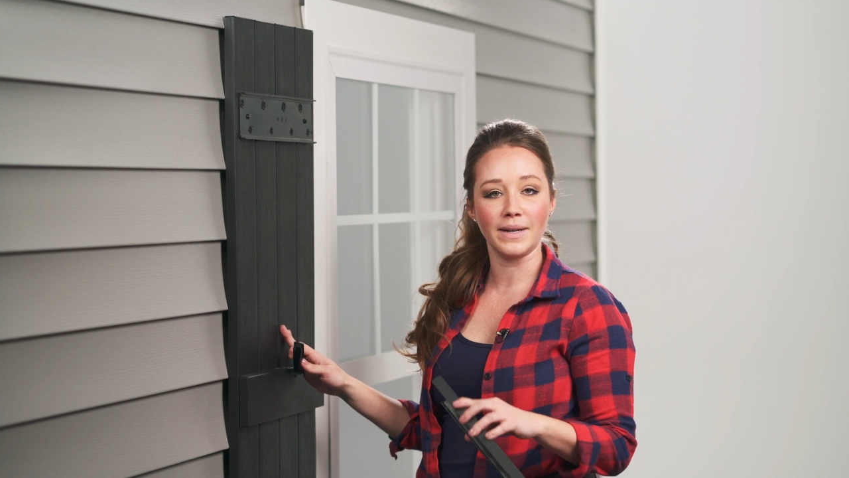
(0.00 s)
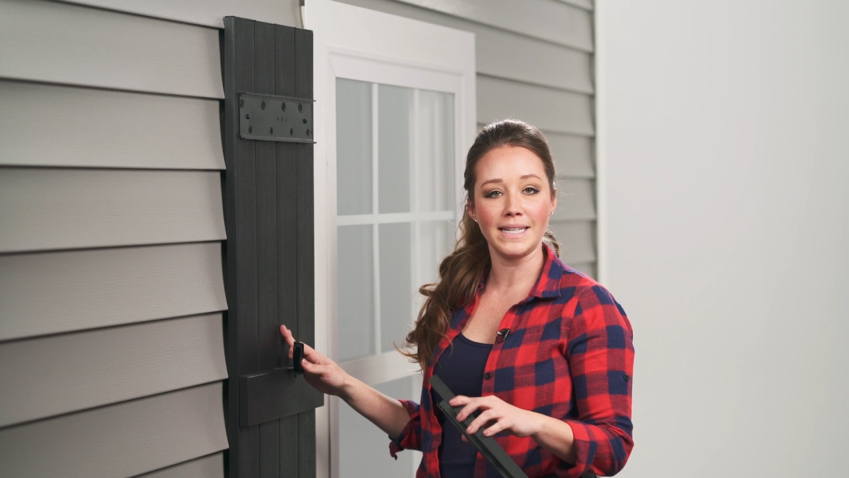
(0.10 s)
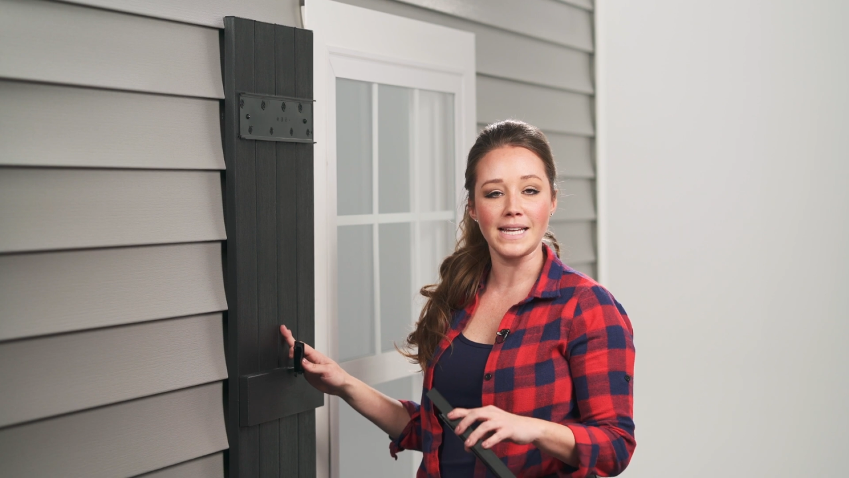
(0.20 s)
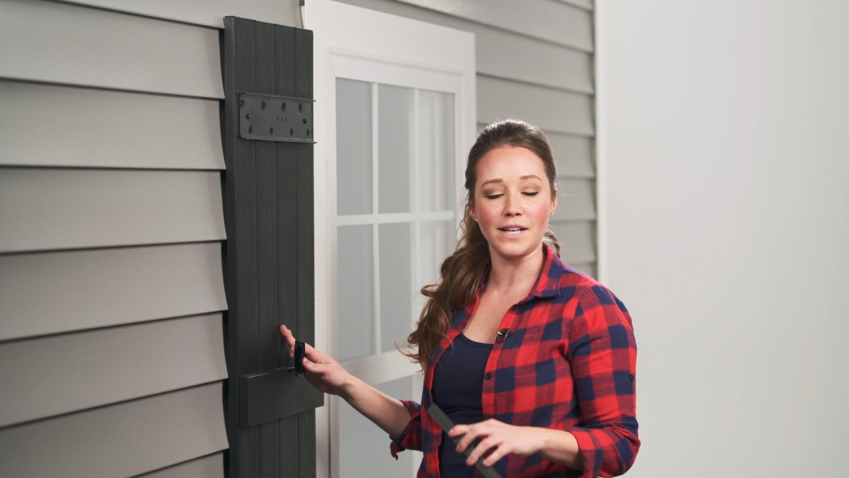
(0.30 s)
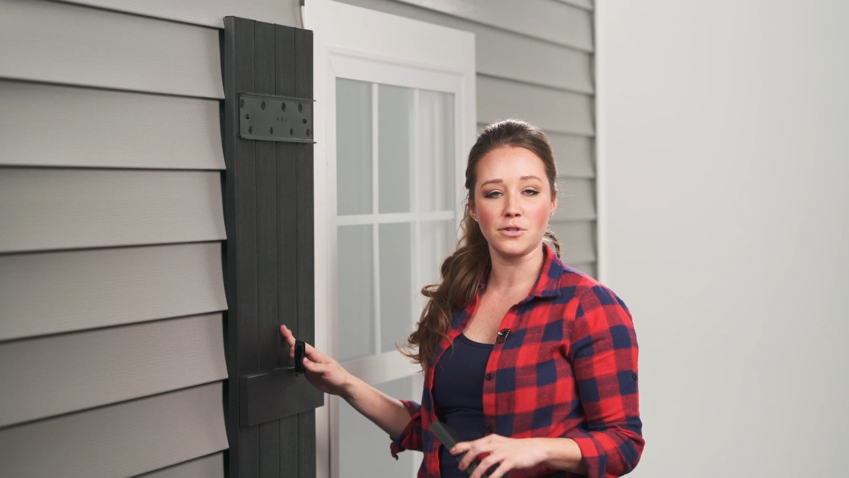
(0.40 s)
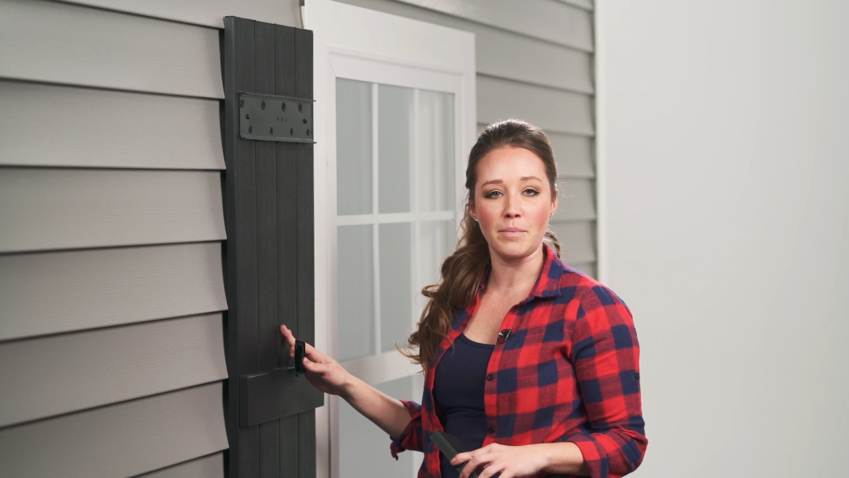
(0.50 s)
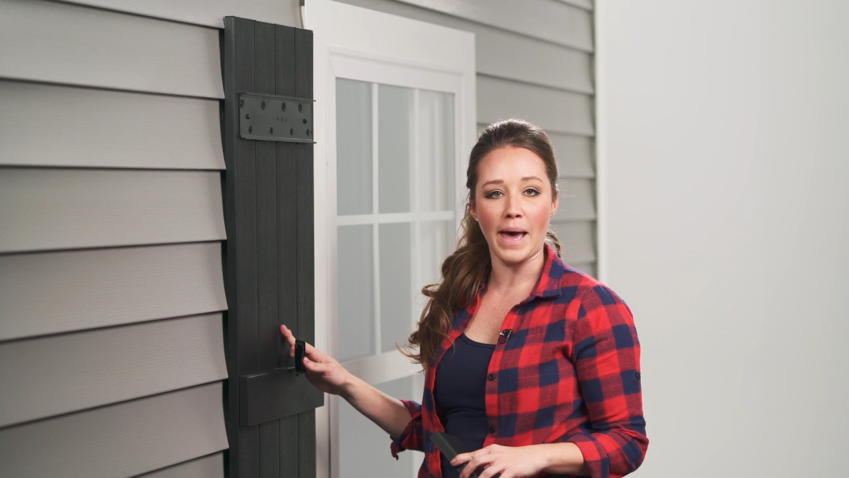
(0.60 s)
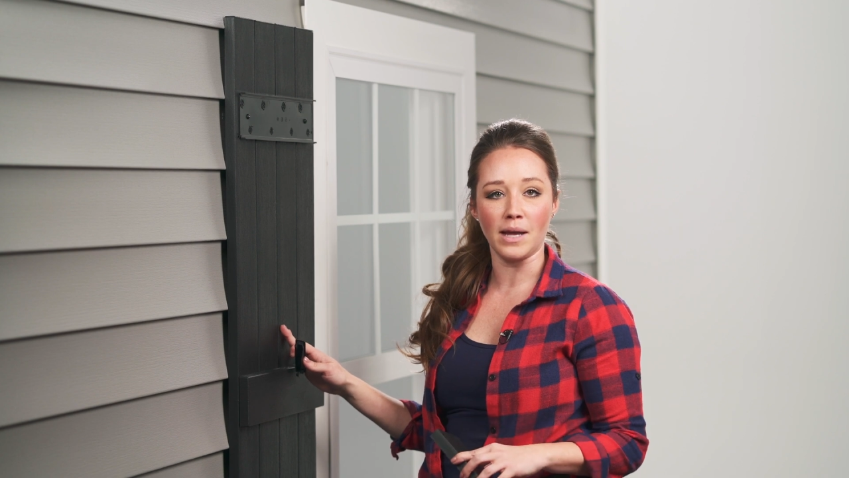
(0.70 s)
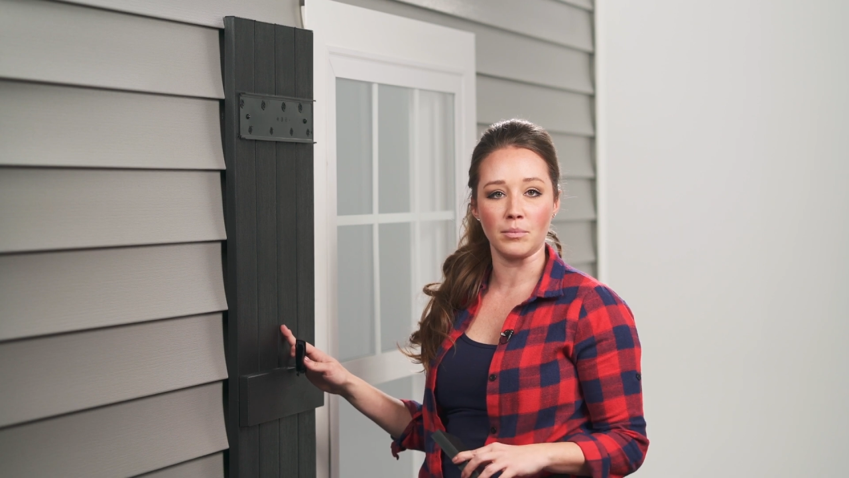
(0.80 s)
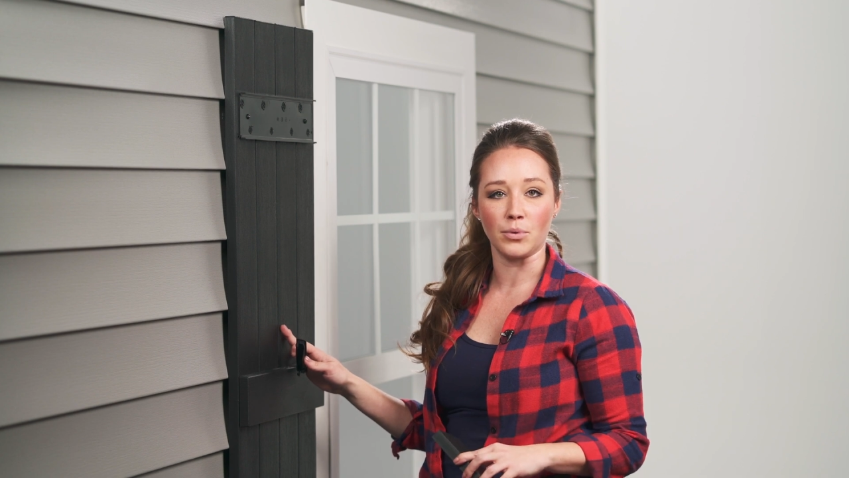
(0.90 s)
reattach the
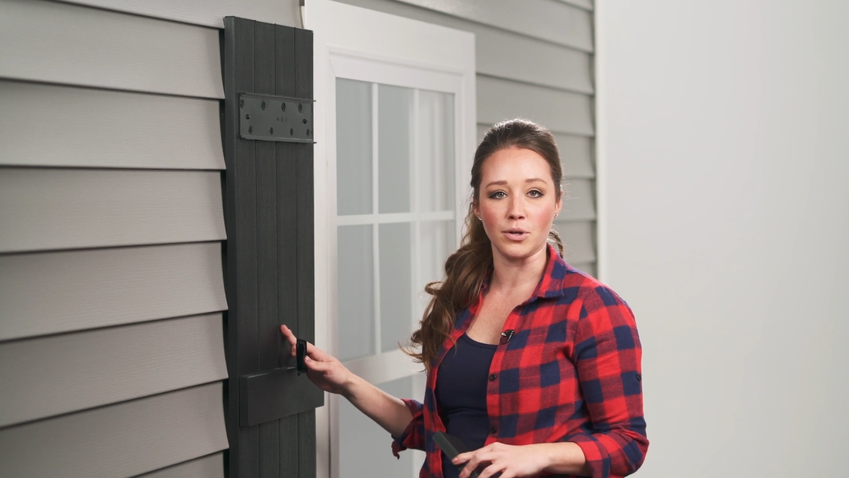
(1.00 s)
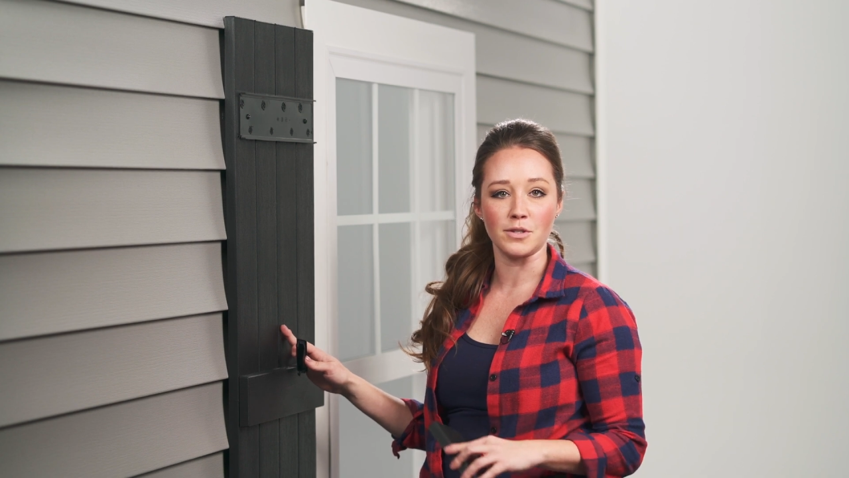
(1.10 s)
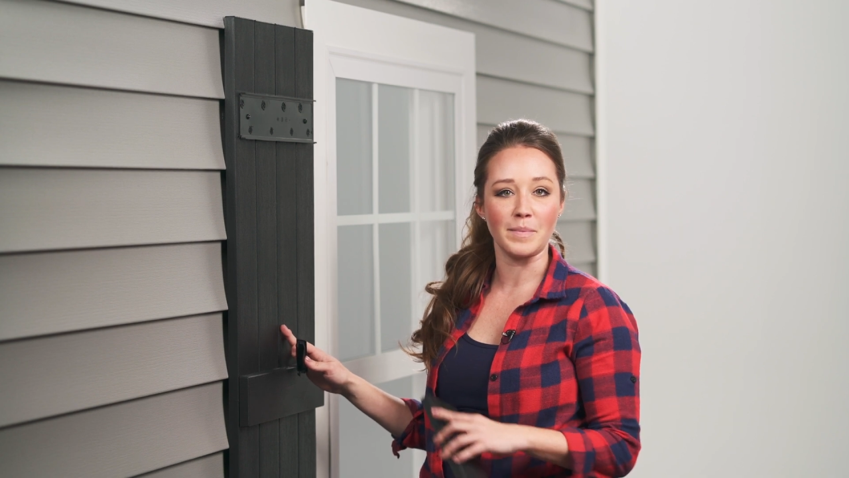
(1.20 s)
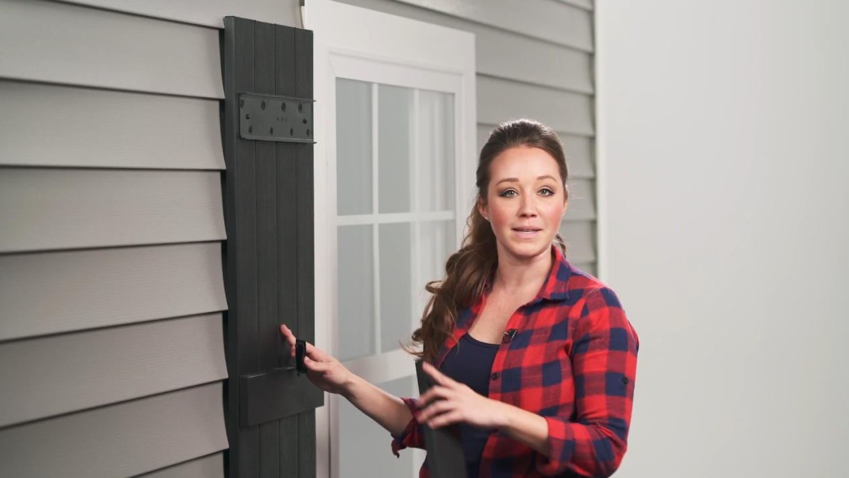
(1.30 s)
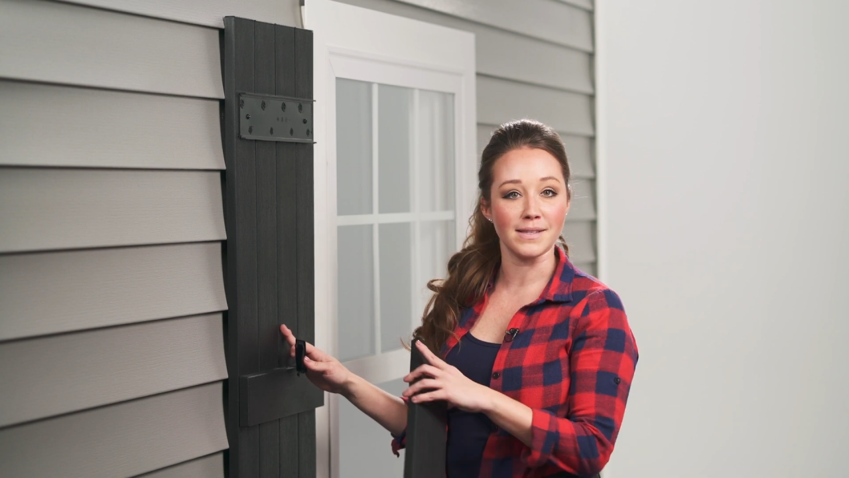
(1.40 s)
batten boards by